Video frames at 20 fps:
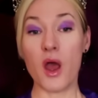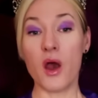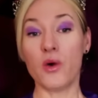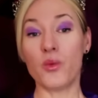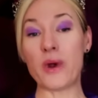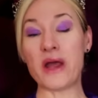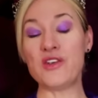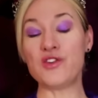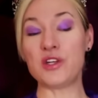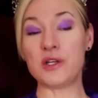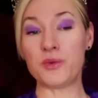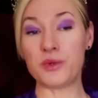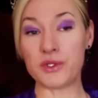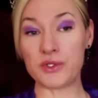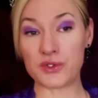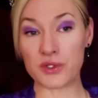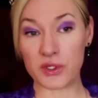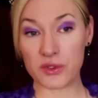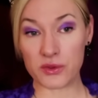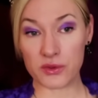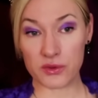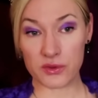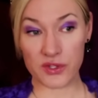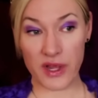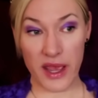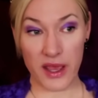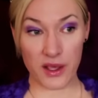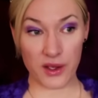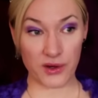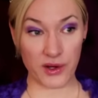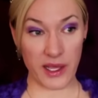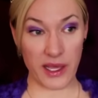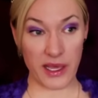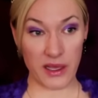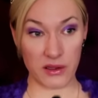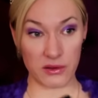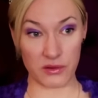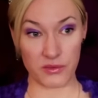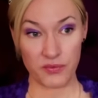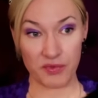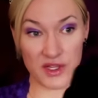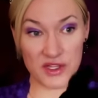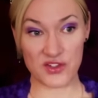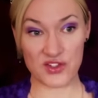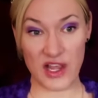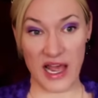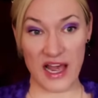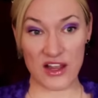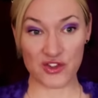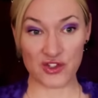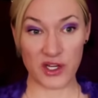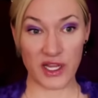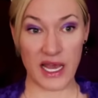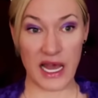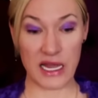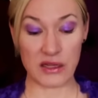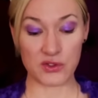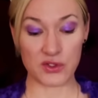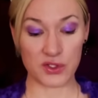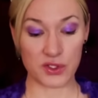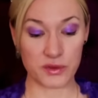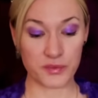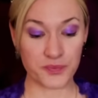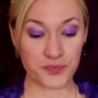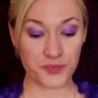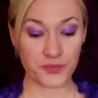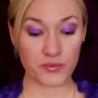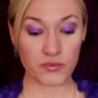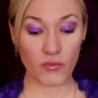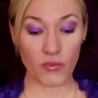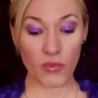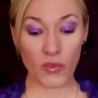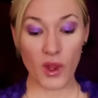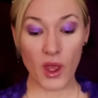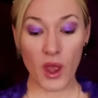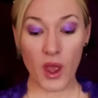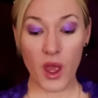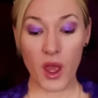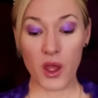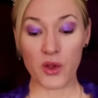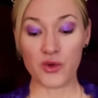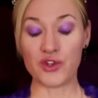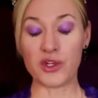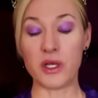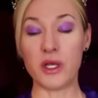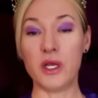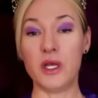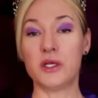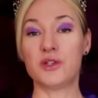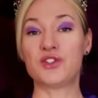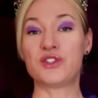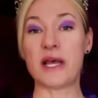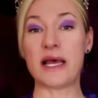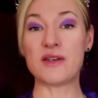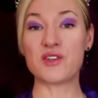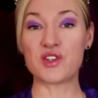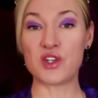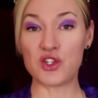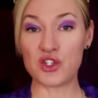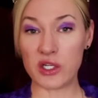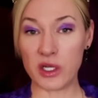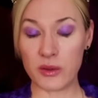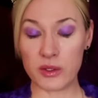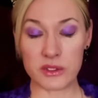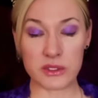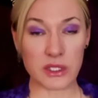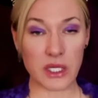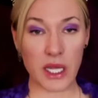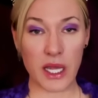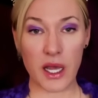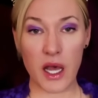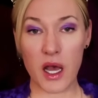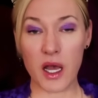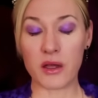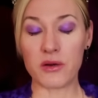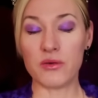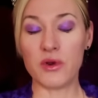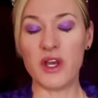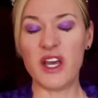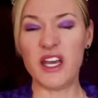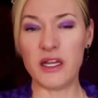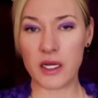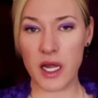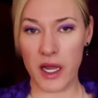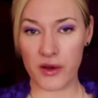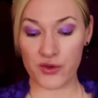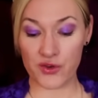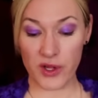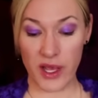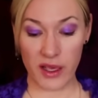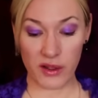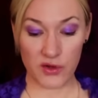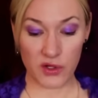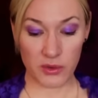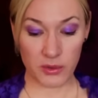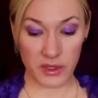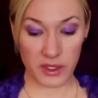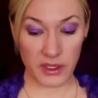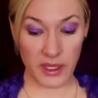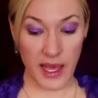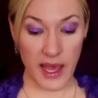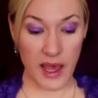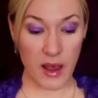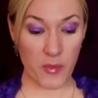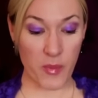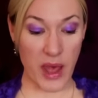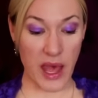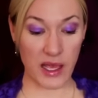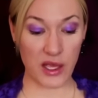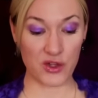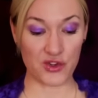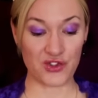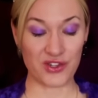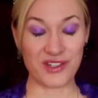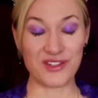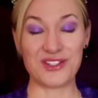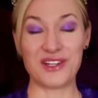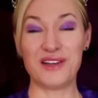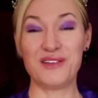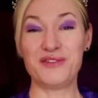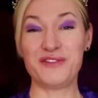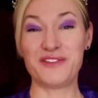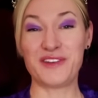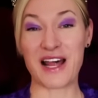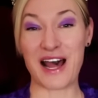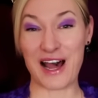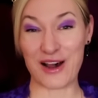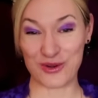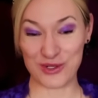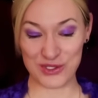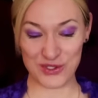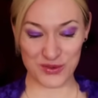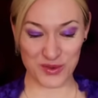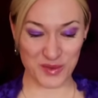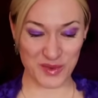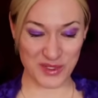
When she was taken ill, this Ashley Hansen, she says that she was inundated with care packages and flowers from